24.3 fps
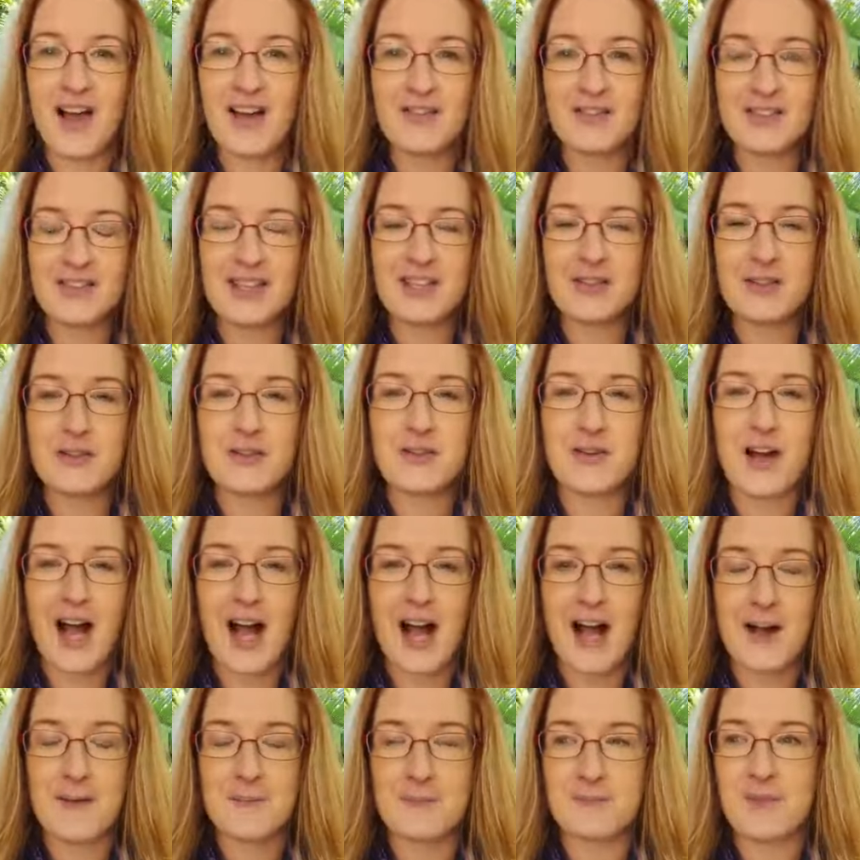little
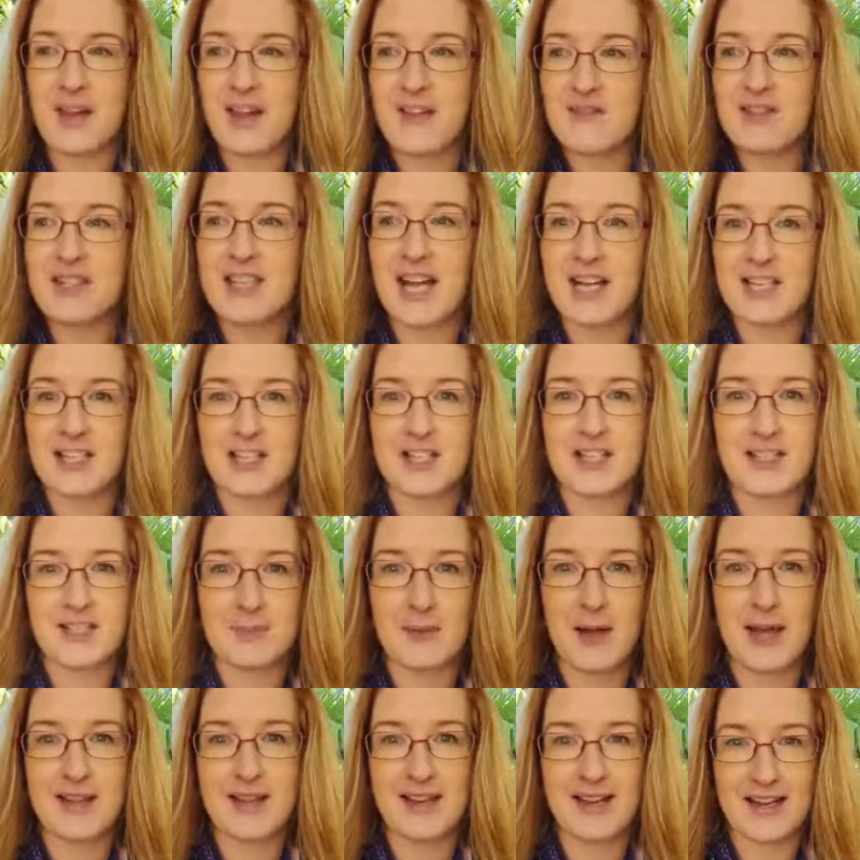invitations to
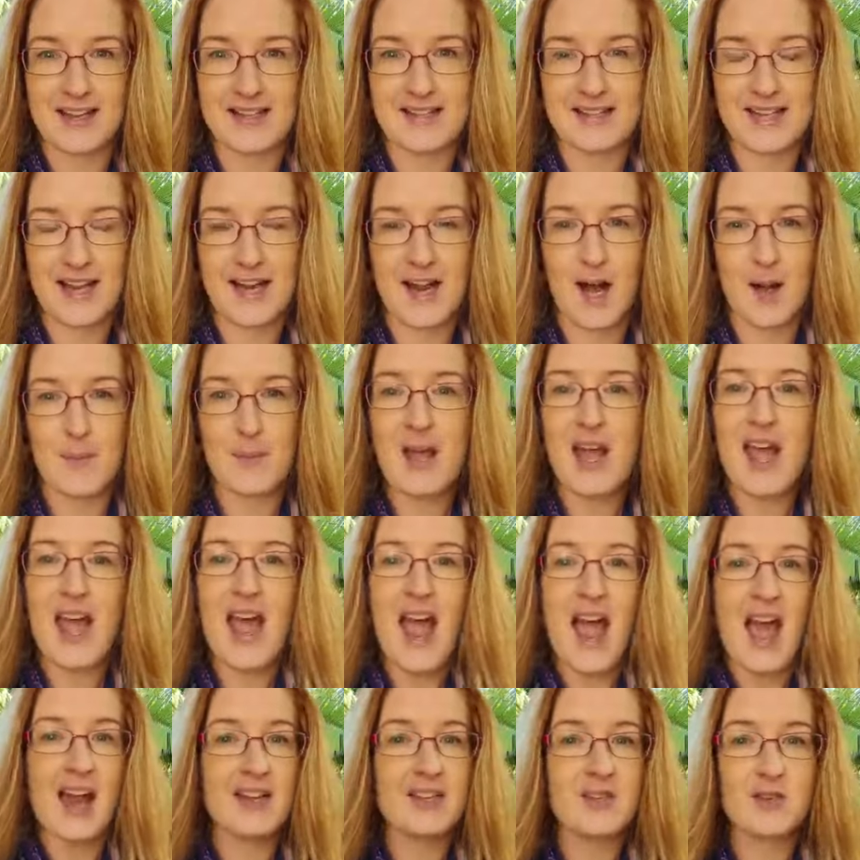play that I set up,
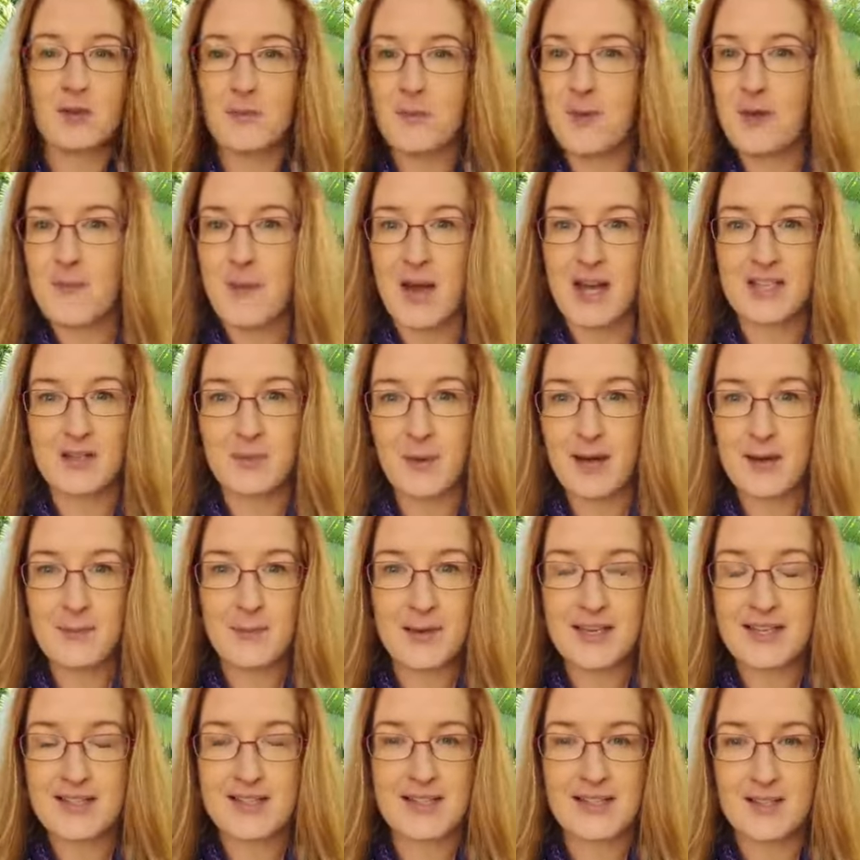and it took me about 20
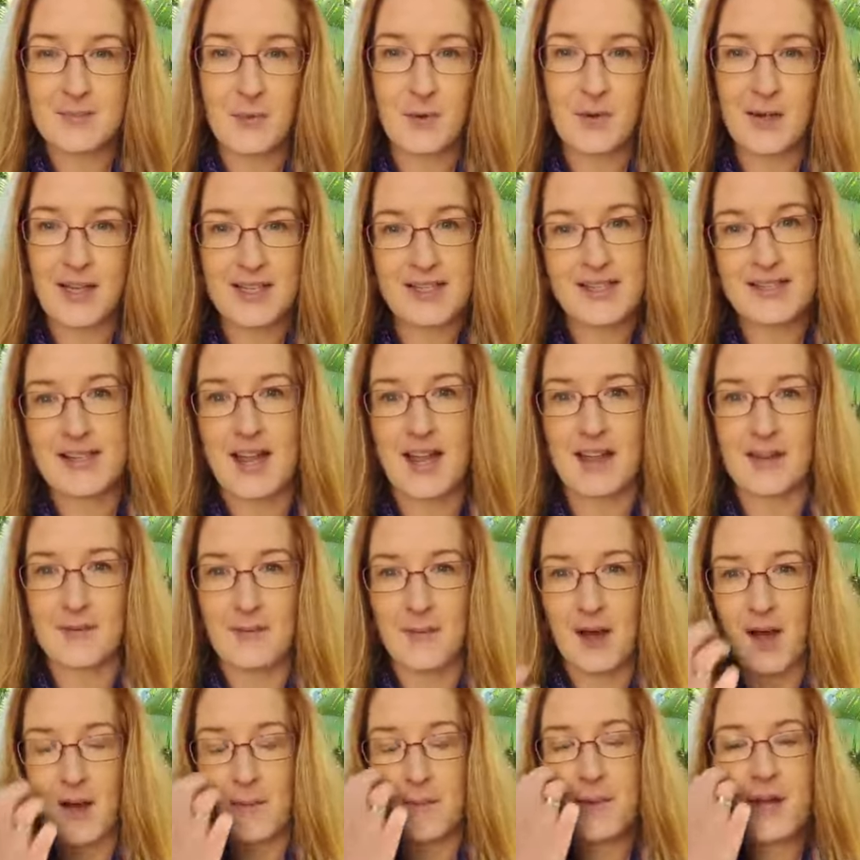minutes this morning to set them
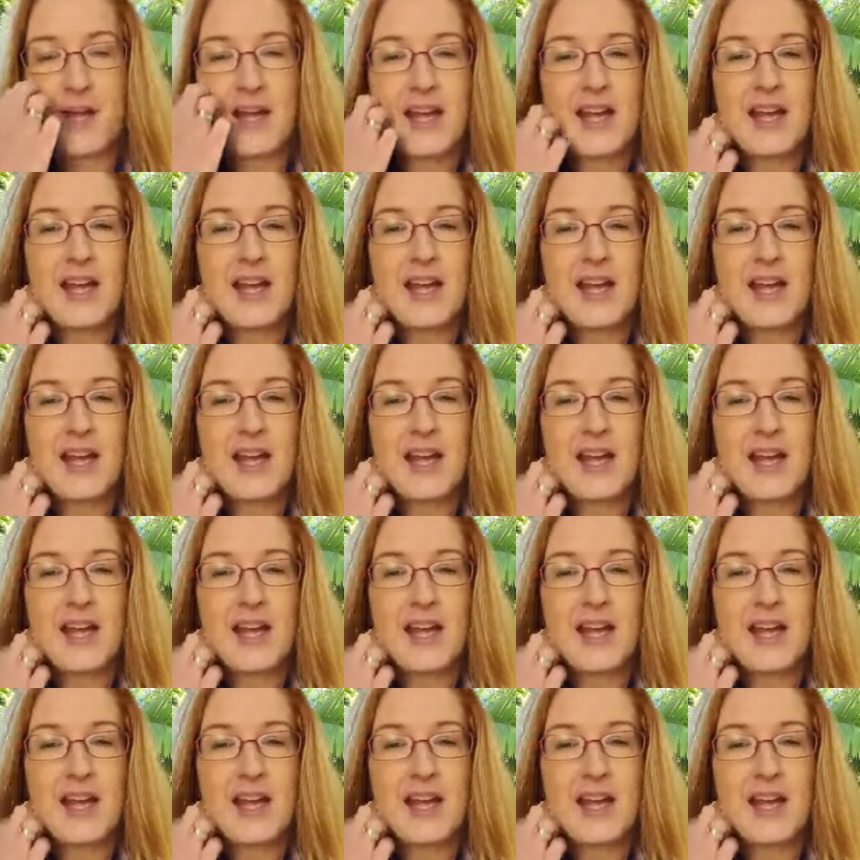up.